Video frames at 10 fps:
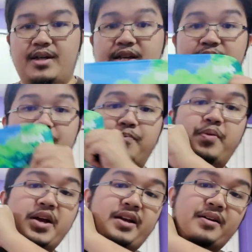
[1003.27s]
It's
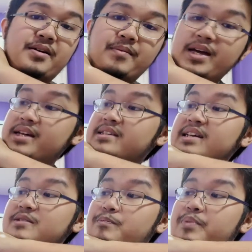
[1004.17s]
big. It's
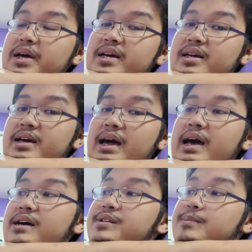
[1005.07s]
as big
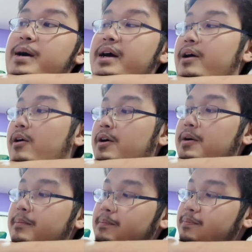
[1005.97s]
as my
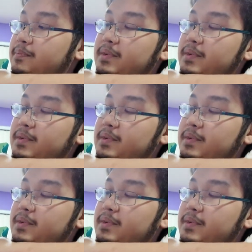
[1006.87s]
arm.